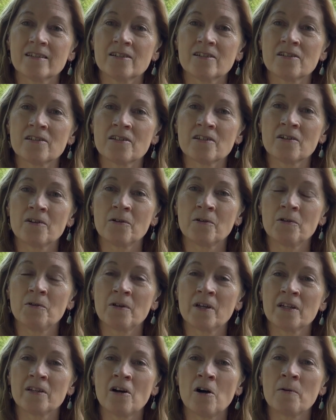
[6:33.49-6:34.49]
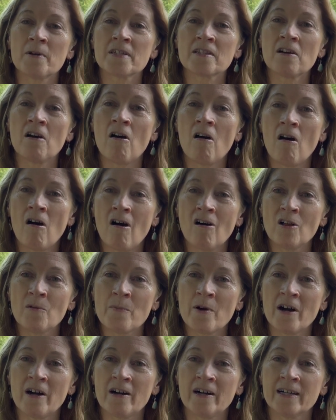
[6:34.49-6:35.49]
So you can always call
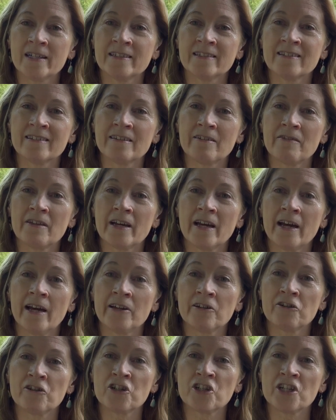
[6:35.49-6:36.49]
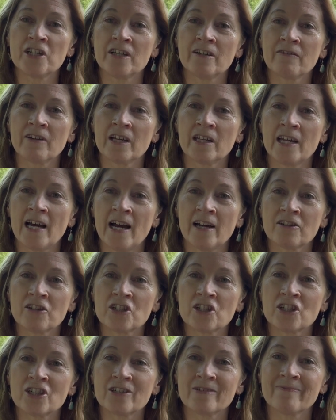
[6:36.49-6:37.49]
upon the energy of
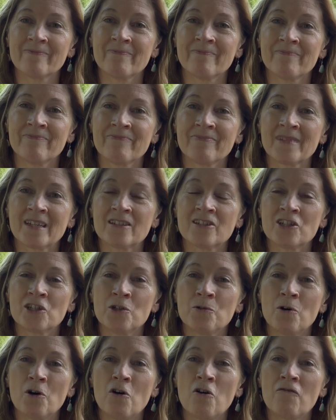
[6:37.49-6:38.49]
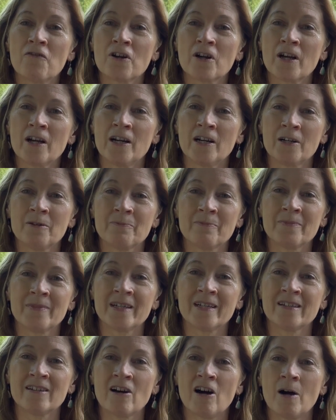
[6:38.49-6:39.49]
Ganesh to overcome
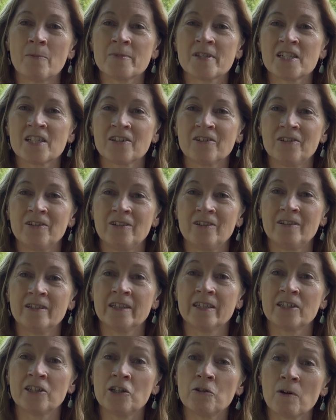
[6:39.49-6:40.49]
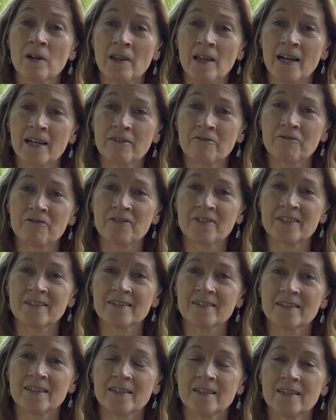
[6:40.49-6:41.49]
an obstacle in your life.
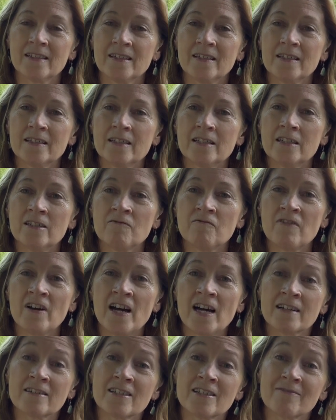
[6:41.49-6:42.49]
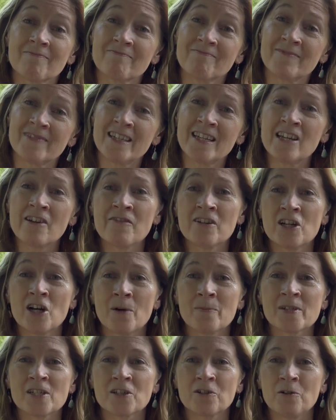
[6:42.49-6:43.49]
In fact, think of an
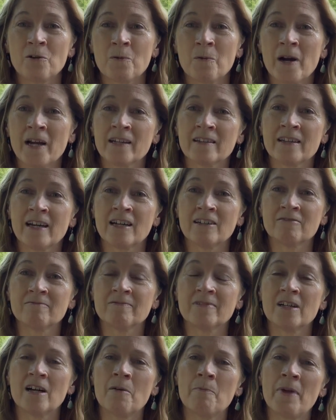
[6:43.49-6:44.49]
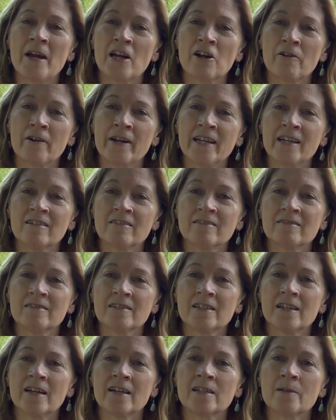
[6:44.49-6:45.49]
obstacle right now, a barrier,
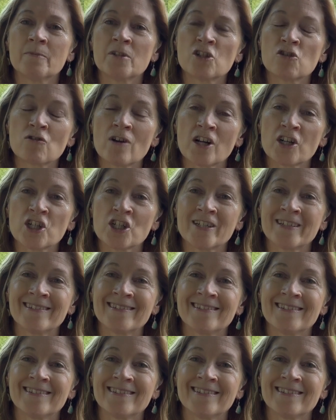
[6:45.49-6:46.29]
an obstruction,